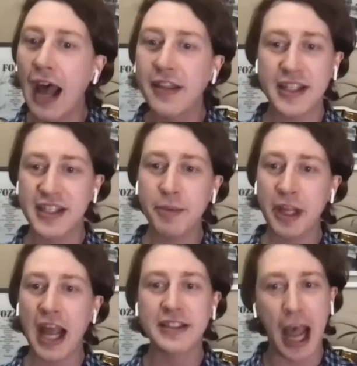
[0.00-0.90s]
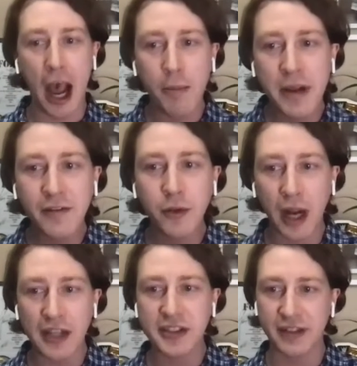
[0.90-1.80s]
They simply ask, how big of a
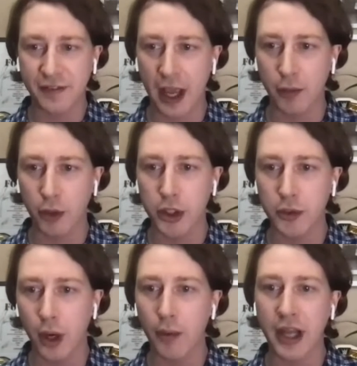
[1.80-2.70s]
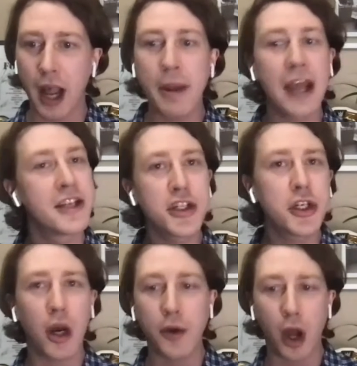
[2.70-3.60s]
wrestling fan were you growing up? And did you
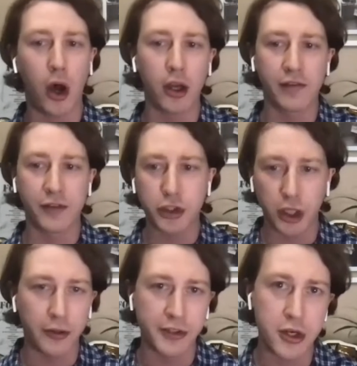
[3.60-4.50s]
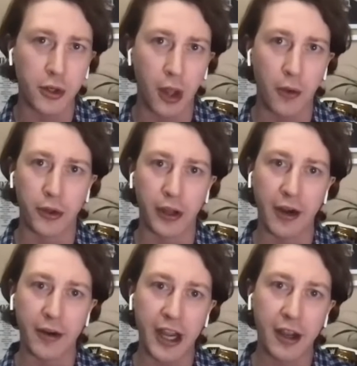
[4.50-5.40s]
go to all of the shows in your local
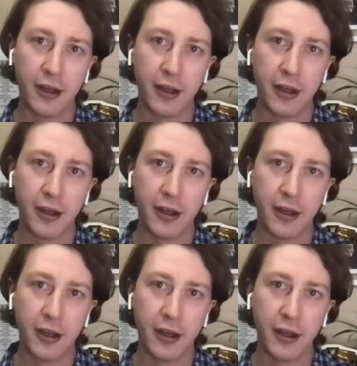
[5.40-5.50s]
area?